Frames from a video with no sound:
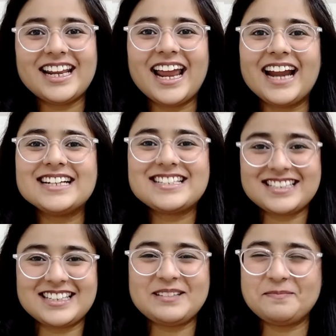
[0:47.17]
and
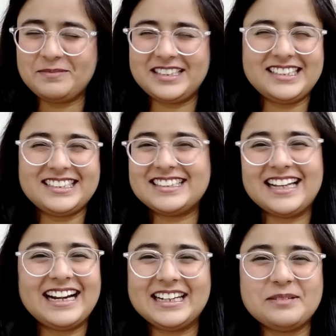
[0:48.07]
see me
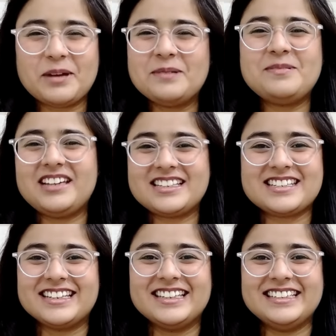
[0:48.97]
getting my BS
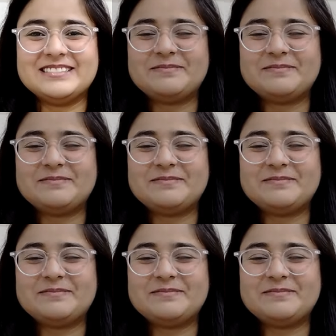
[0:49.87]
degree.